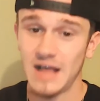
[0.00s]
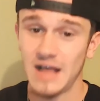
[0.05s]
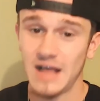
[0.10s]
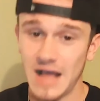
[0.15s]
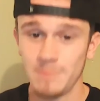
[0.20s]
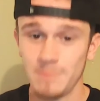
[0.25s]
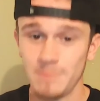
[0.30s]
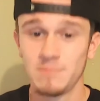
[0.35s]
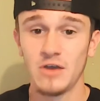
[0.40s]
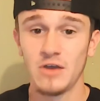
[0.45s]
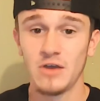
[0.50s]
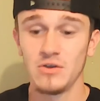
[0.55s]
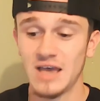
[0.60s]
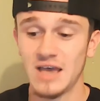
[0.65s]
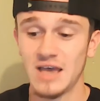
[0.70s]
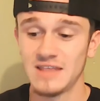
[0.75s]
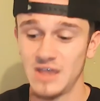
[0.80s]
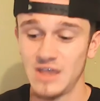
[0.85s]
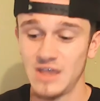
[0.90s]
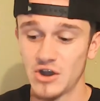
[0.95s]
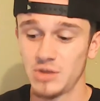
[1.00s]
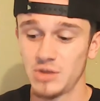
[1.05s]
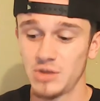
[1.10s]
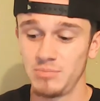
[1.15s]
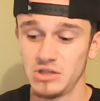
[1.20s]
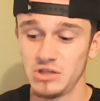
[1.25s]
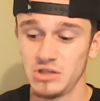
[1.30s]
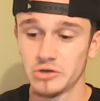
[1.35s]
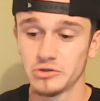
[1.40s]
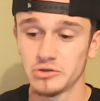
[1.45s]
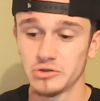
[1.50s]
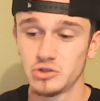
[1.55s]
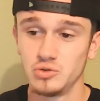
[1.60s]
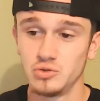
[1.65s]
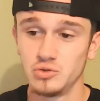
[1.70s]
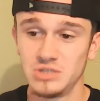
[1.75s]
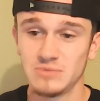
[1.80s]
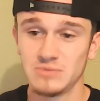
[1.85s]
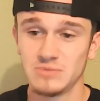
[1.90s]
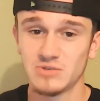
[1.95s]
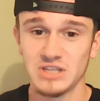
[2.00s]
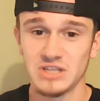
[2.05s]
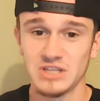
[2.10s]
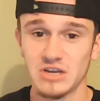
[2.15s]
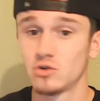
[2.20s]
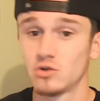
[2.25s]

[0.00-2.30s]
I tell you guys, they are going to beat those 2 teams right there.